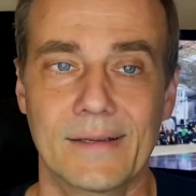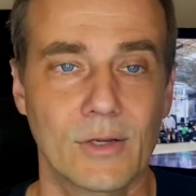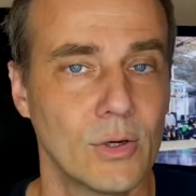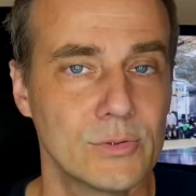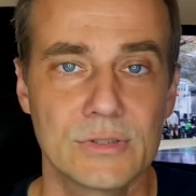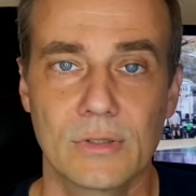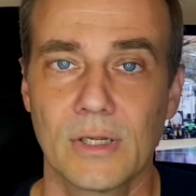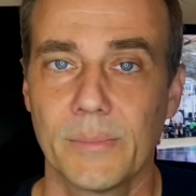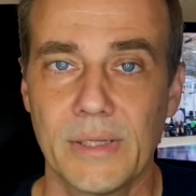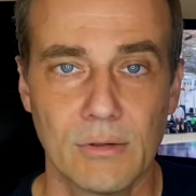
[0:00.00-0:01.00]
coaches are going
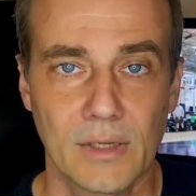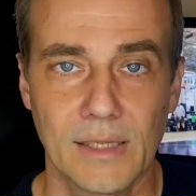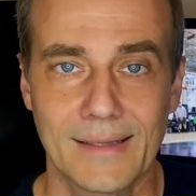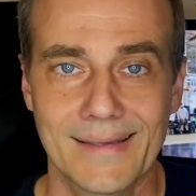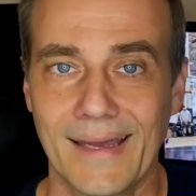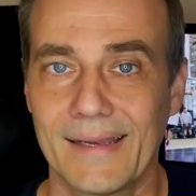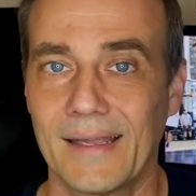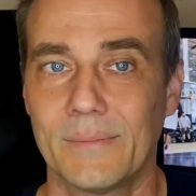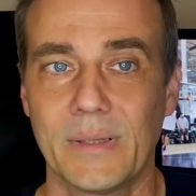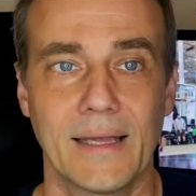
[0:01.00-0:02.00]
to be looking at that
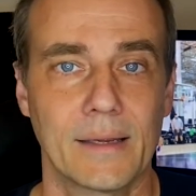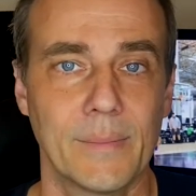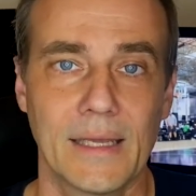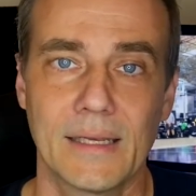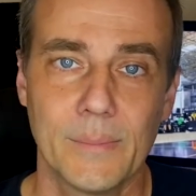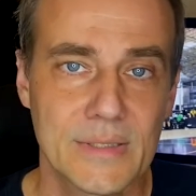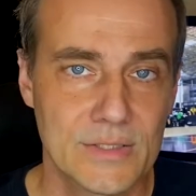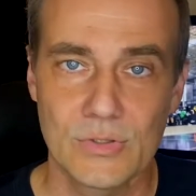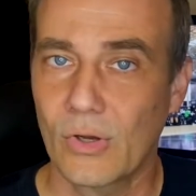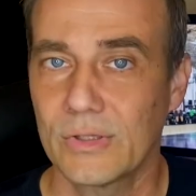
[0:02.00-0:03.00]
and be like, man, he
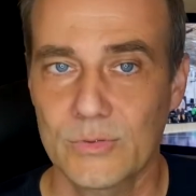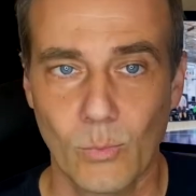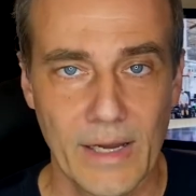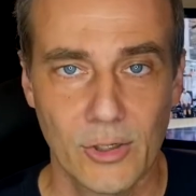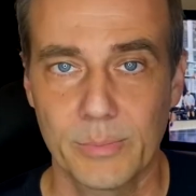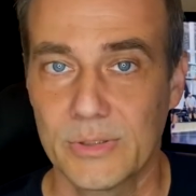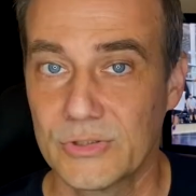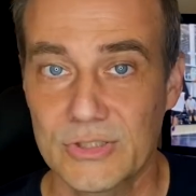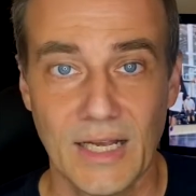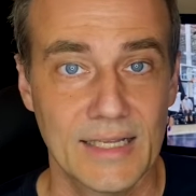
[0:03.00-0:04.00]
misses all his wide open
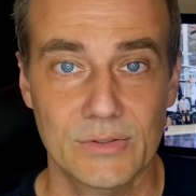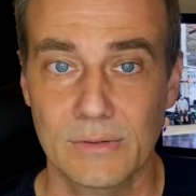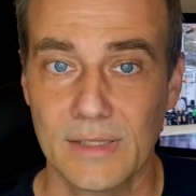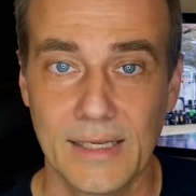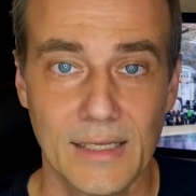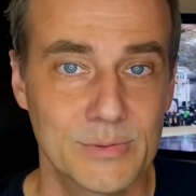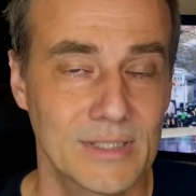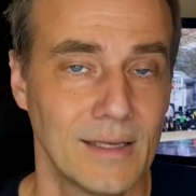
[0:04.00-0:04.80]
shots or layups.